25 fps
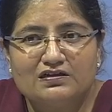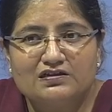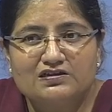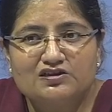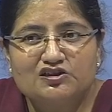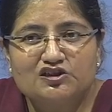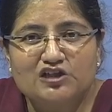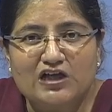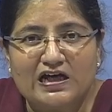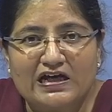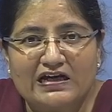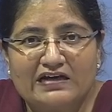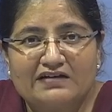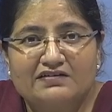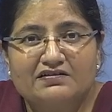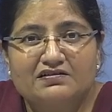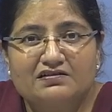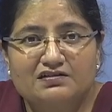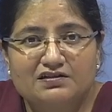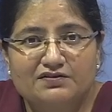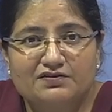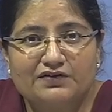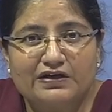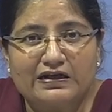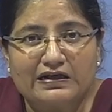child
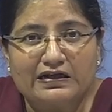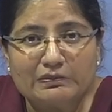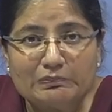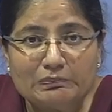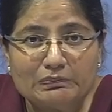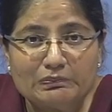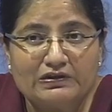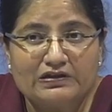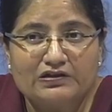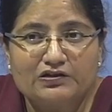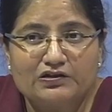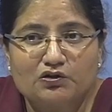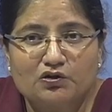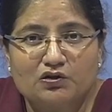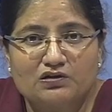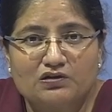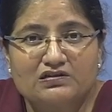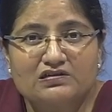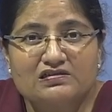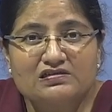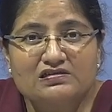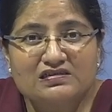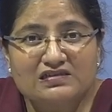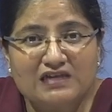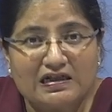development or
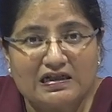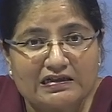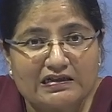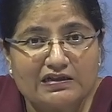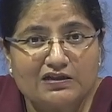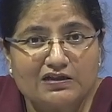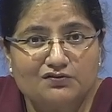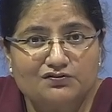the study